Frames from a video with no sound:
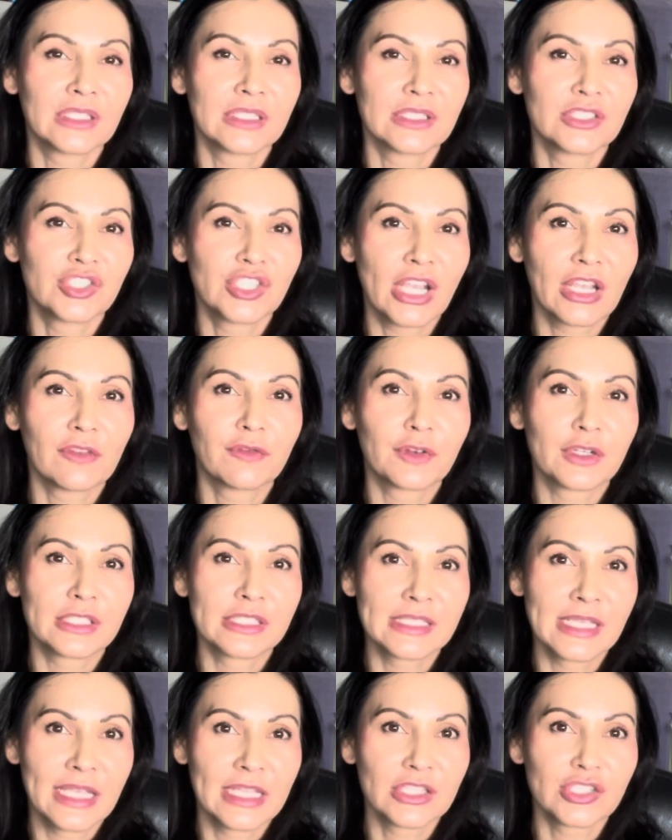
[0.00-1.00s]
check for
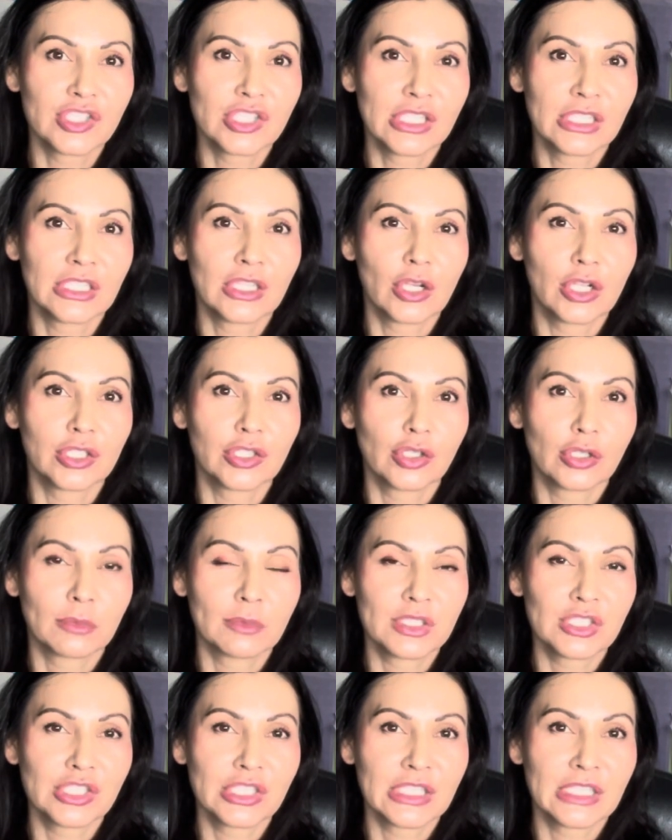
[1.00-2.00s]
tension on your
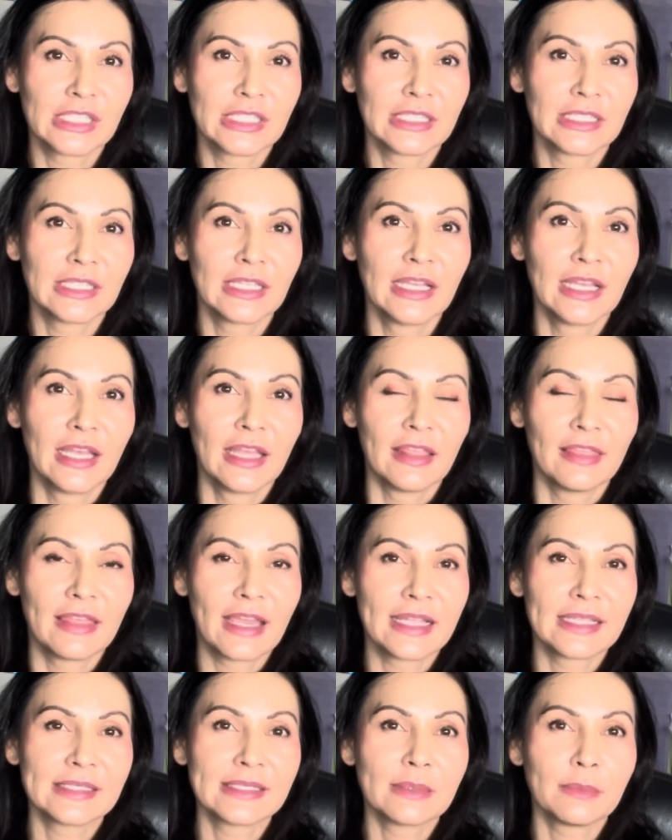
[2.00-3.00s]
machine.
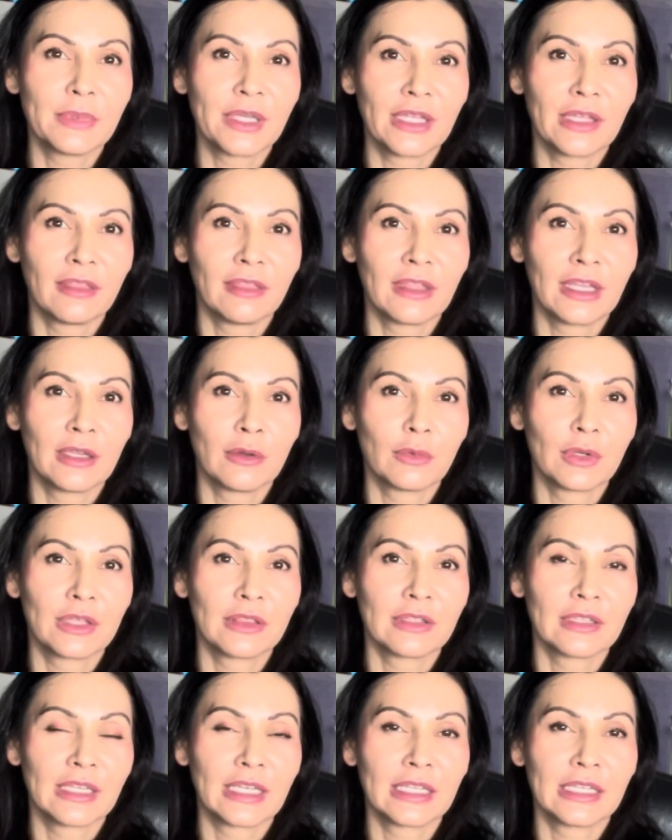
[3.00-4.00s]
That's a big thing with
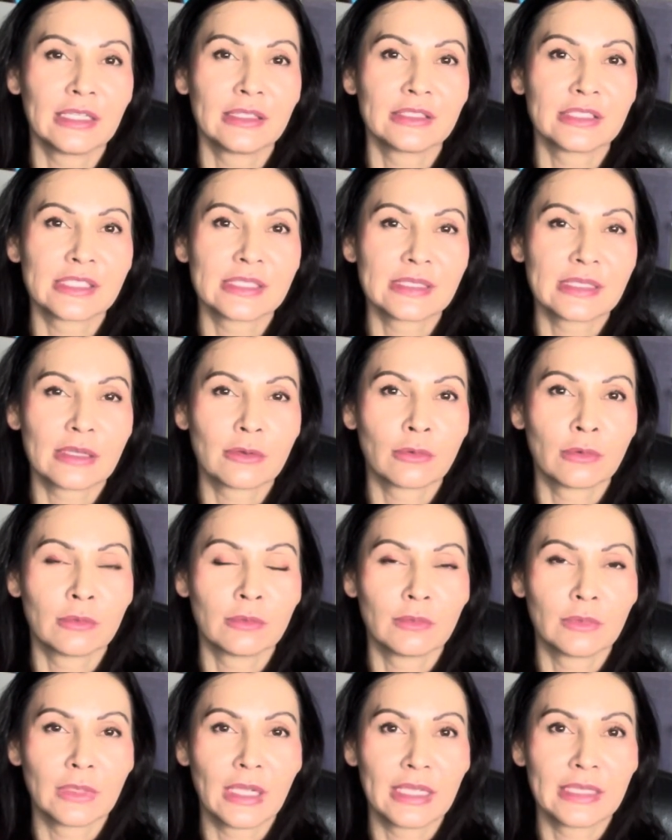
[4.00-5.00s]
getting just the
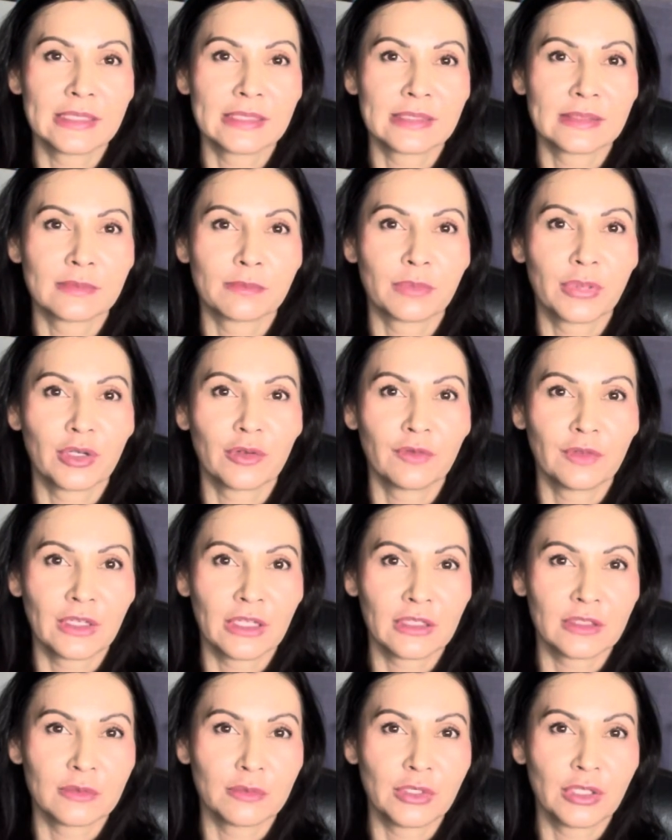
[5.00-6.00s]
nice,
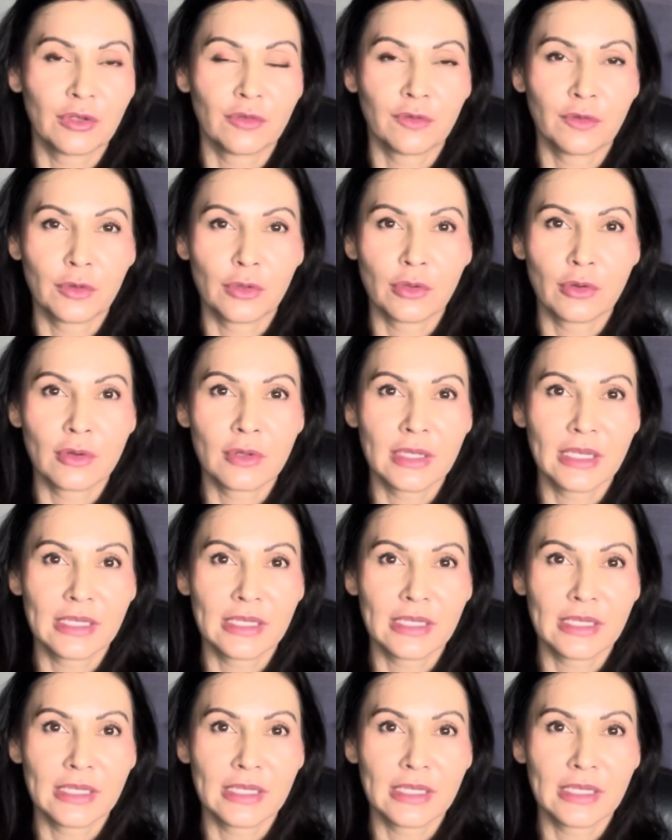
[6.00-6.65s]
perfect, beautiful